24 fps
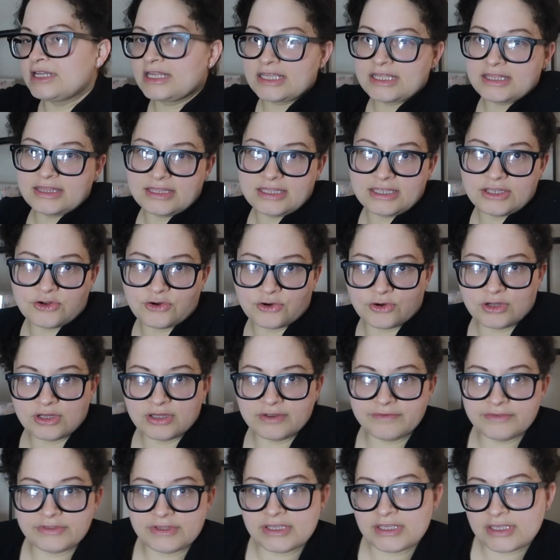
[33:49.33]
in the Girl
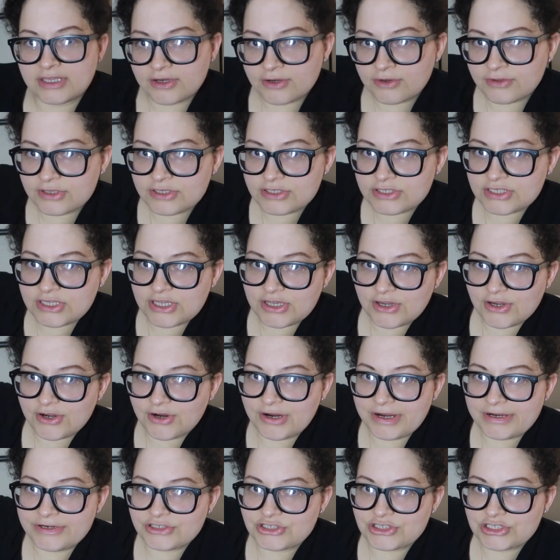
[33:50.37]
of the Year this year,
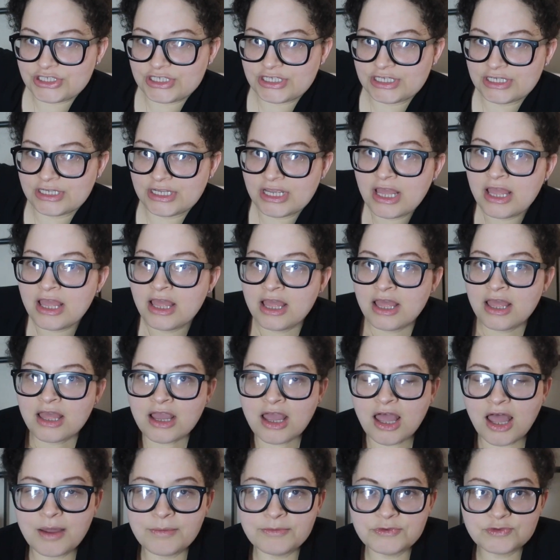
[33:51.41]
and she
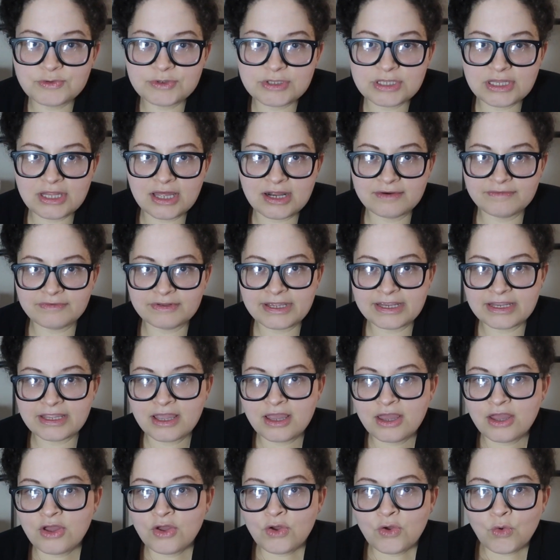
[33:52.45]
comes with a lot of like
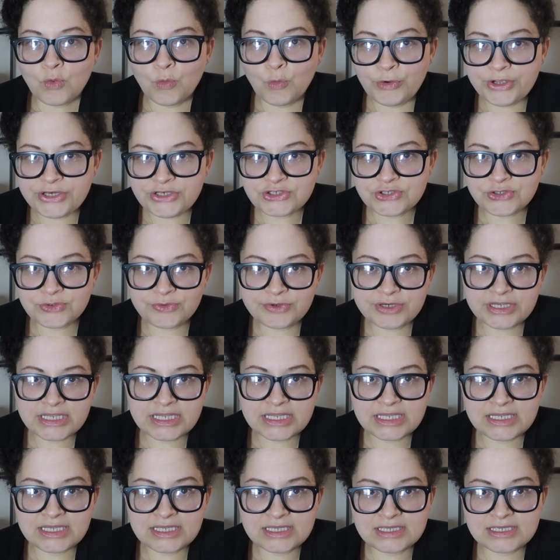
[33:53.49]

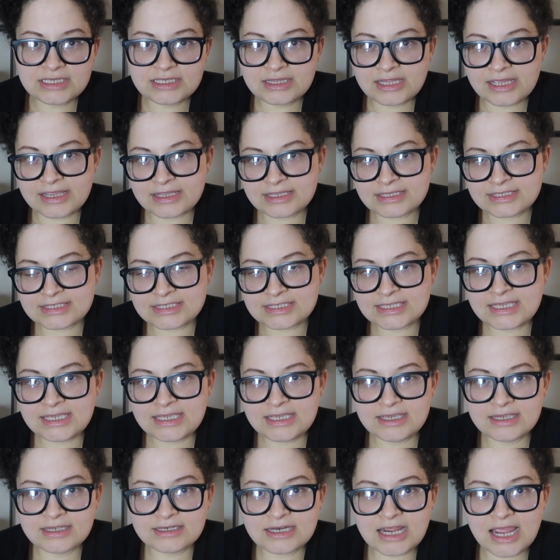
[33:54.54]
wintry, like
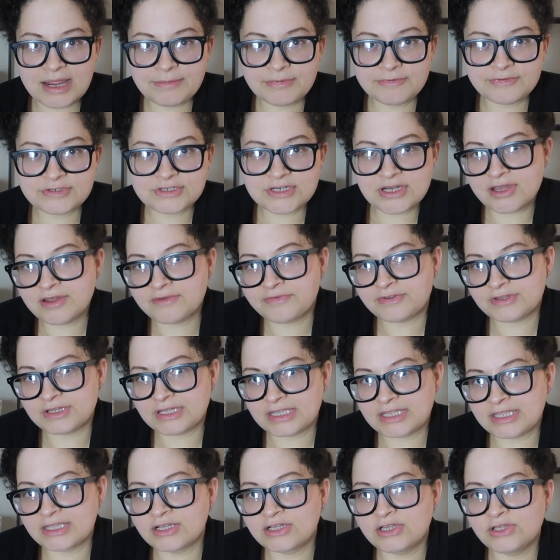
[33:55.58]
skiing type of stuff, and
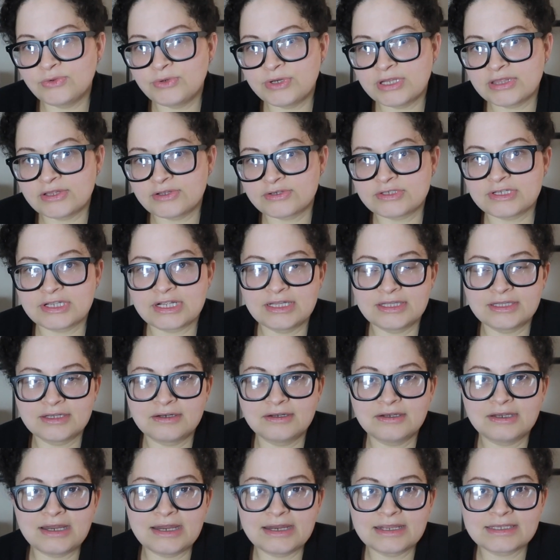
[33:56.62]
like including there's like a
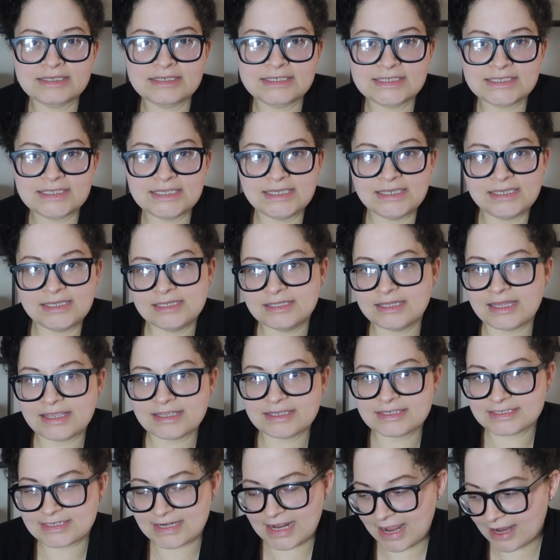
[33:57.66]
little like ski
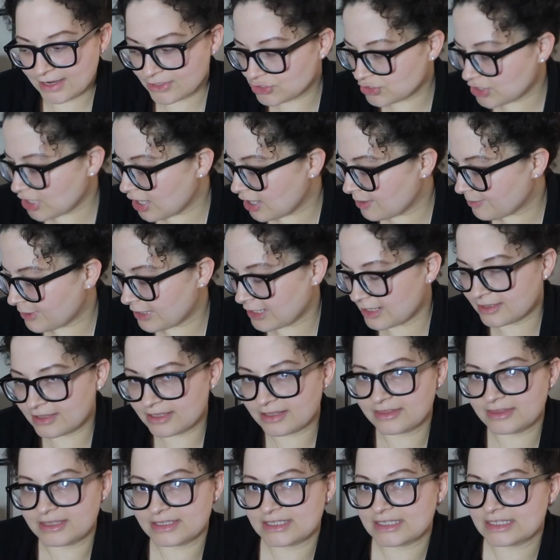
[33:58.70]
like snack shop, and I
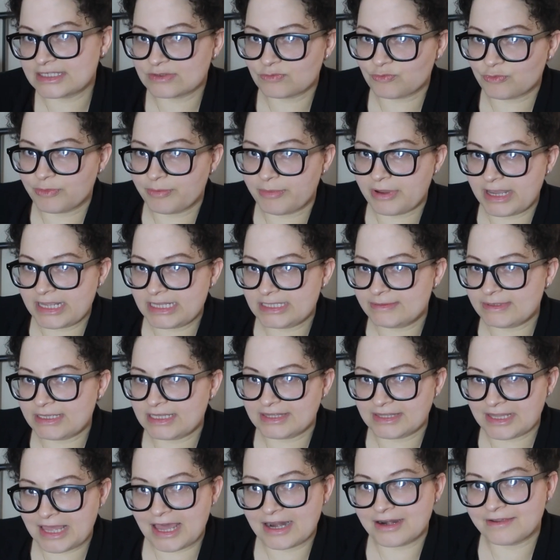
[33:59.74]
think this reminds me a
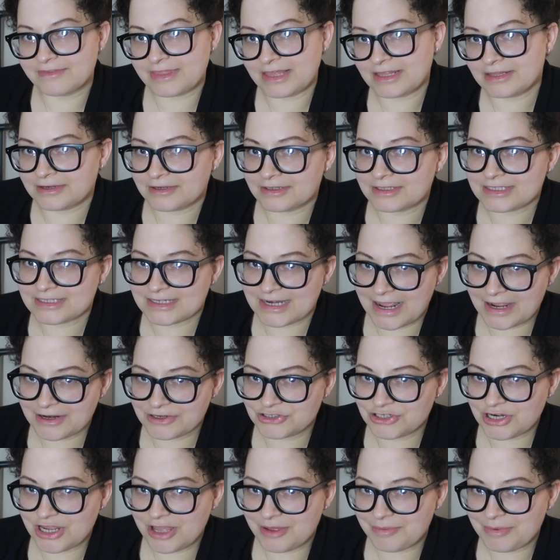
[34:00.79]
lot of that little snack
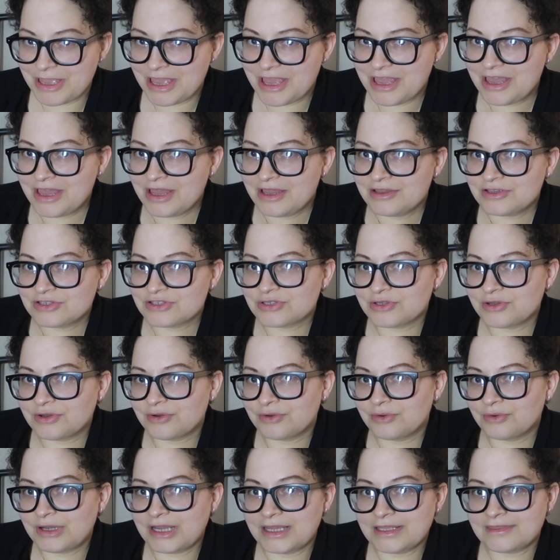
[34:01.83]
shop.
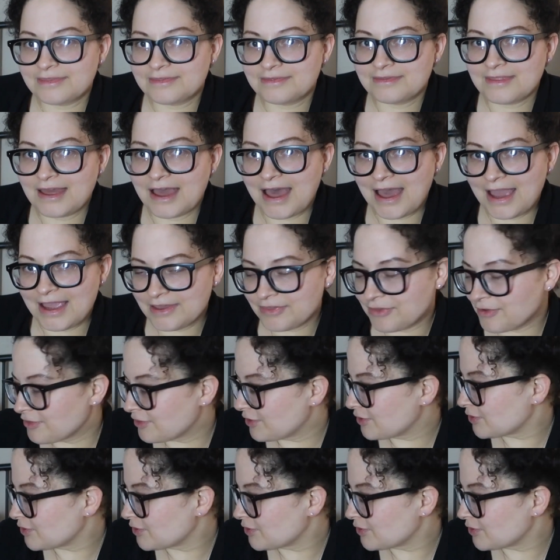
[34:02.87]
So I thought